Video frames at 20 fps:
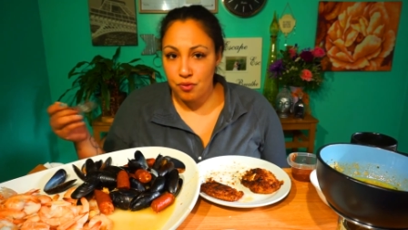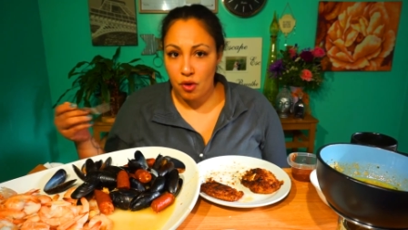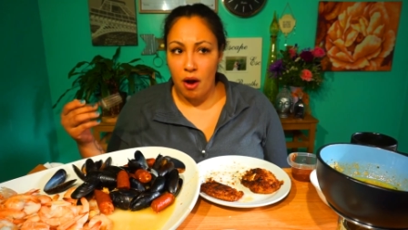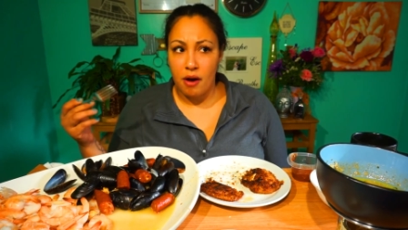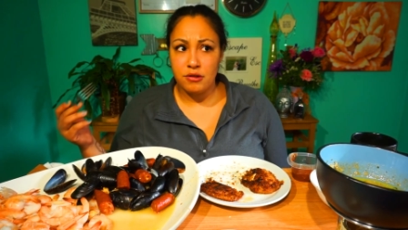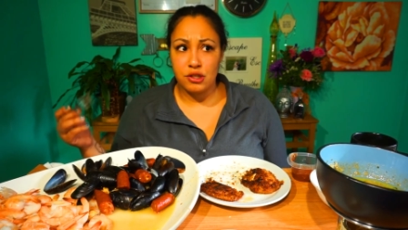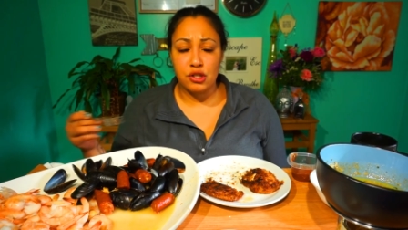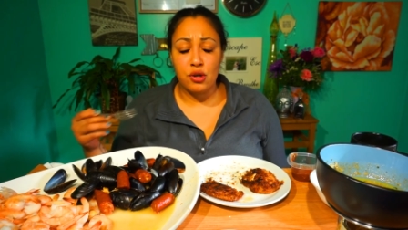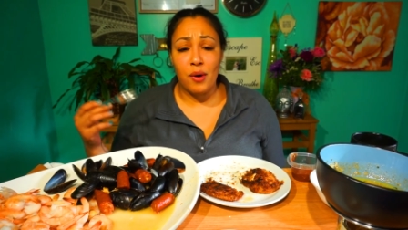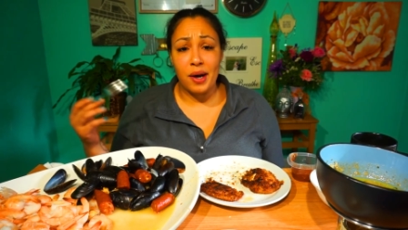
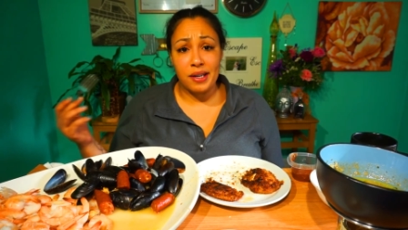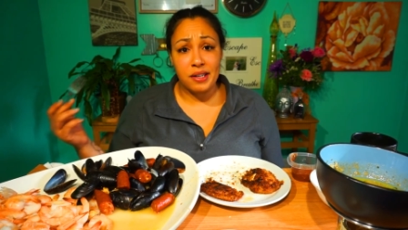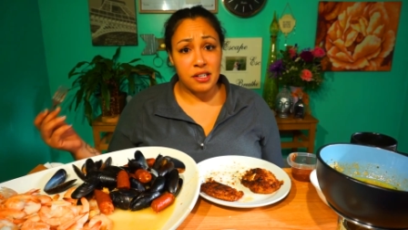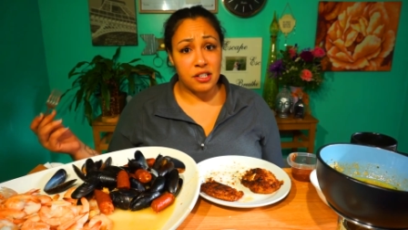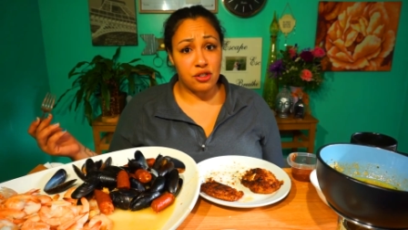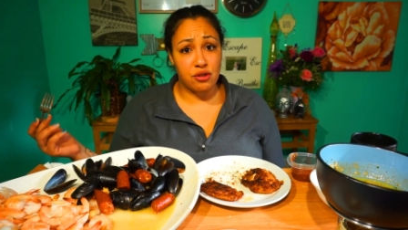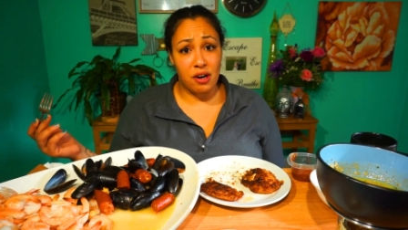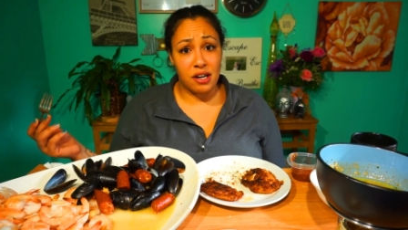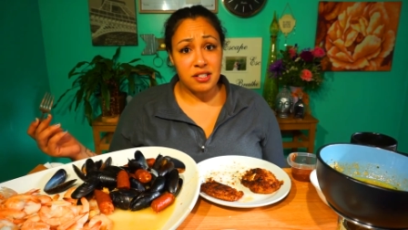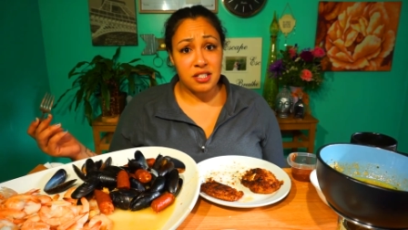so I can
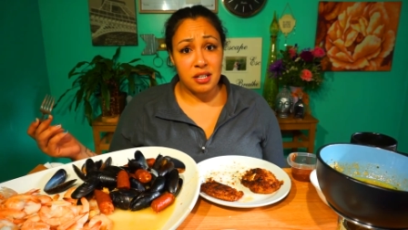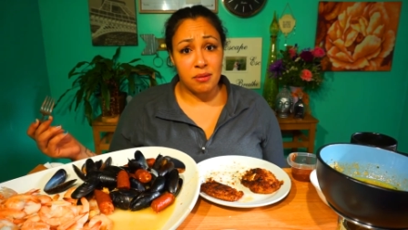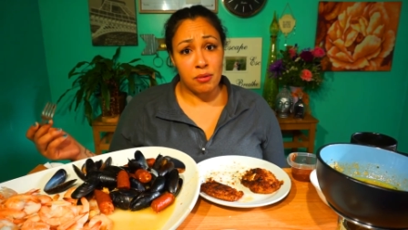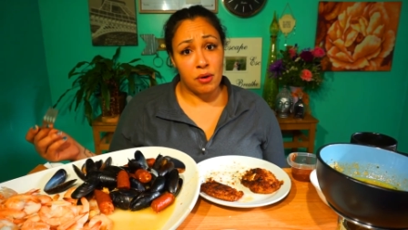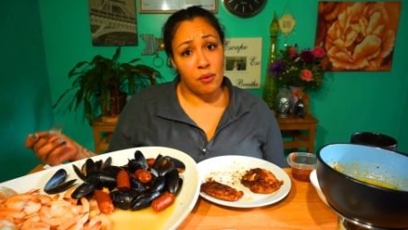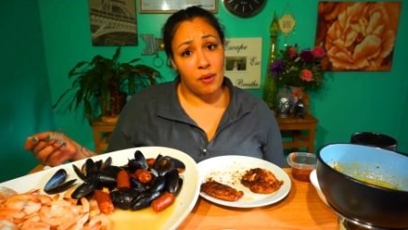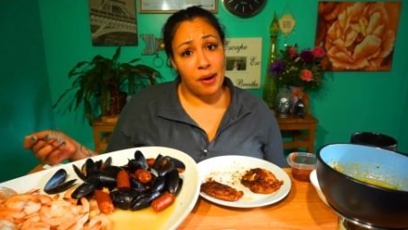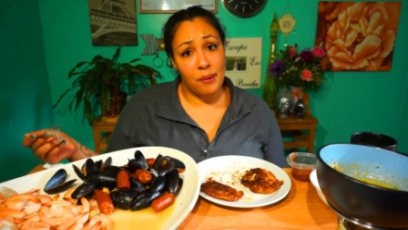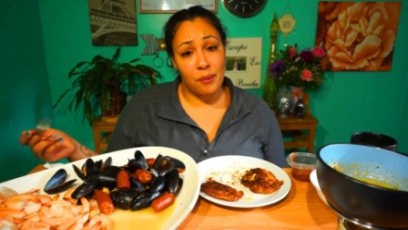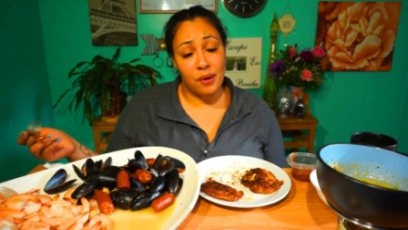address them the
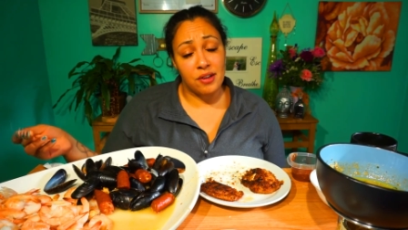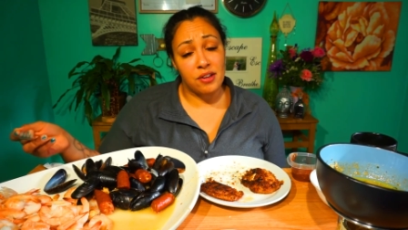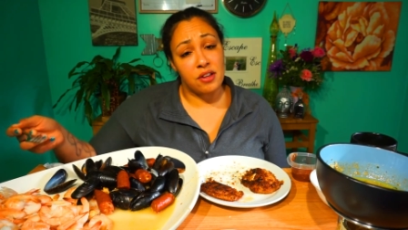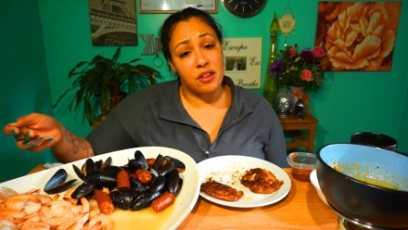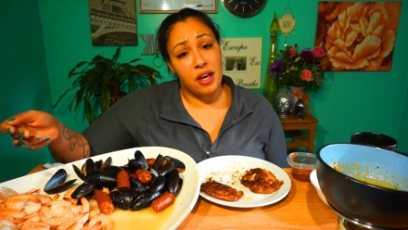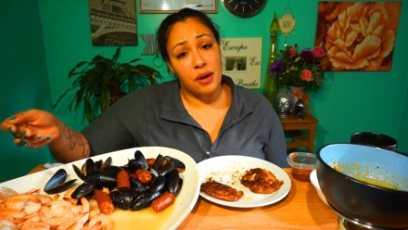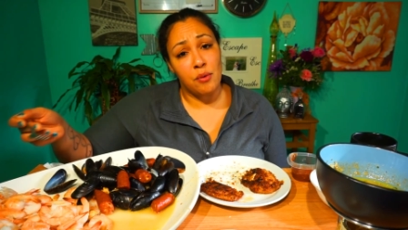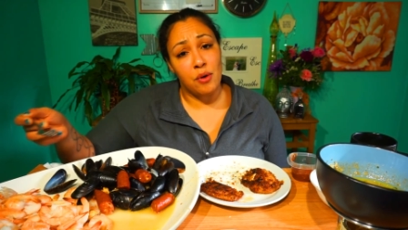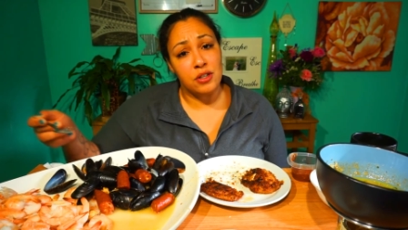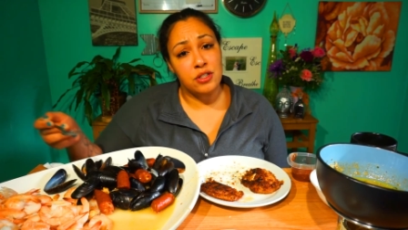right way that
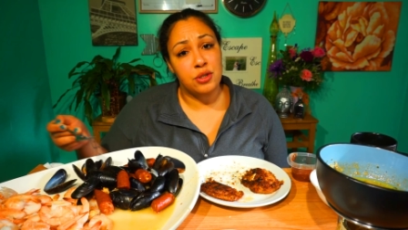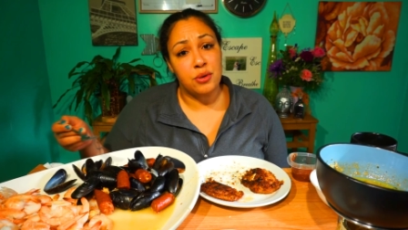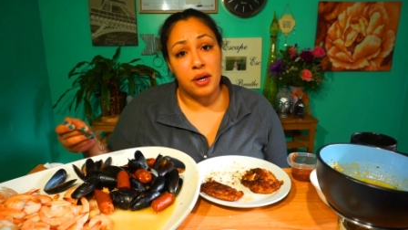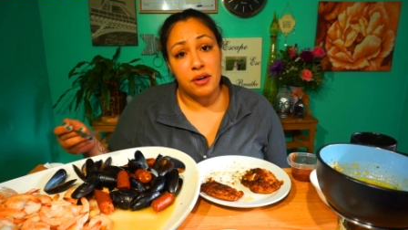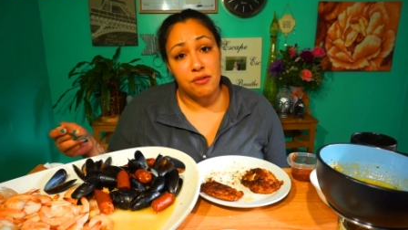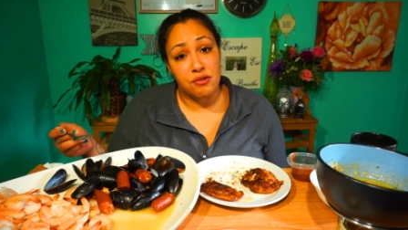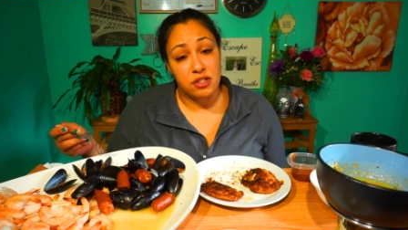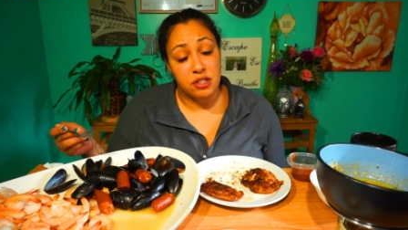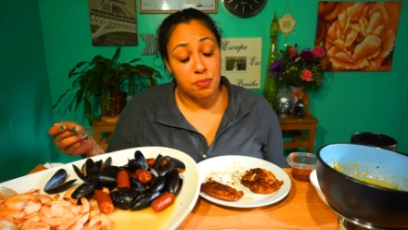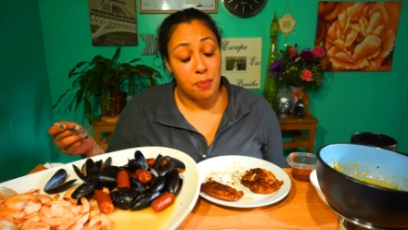they want to, out of
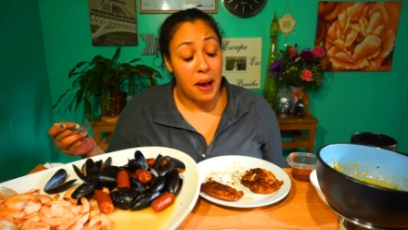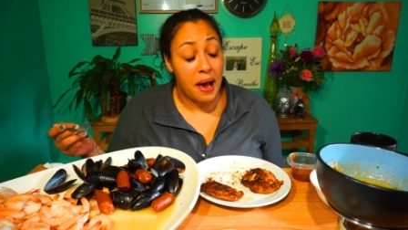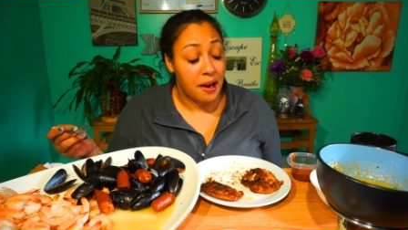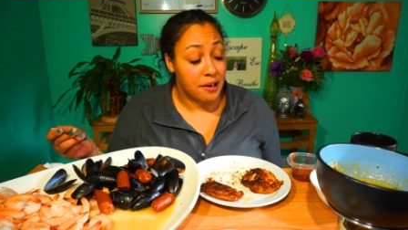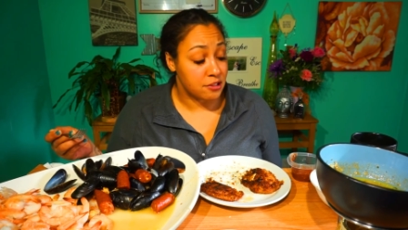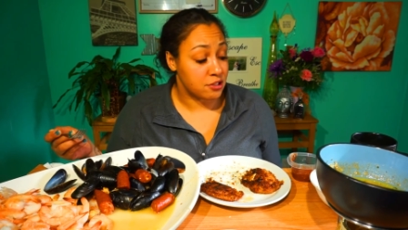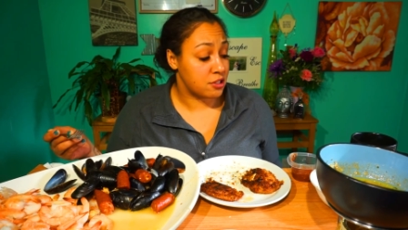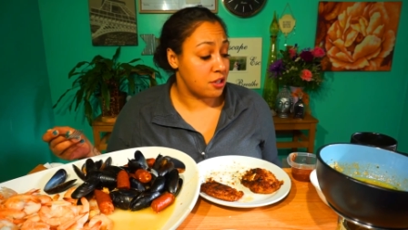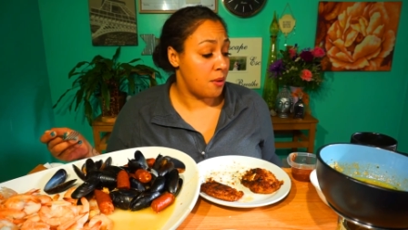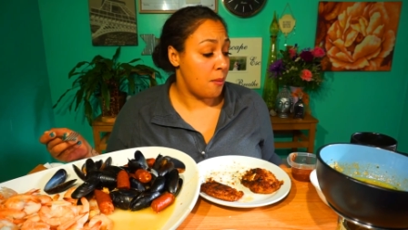
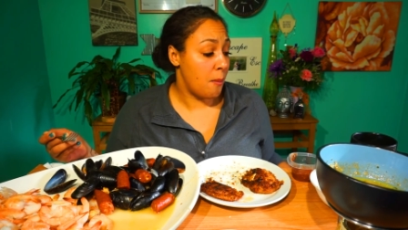respect.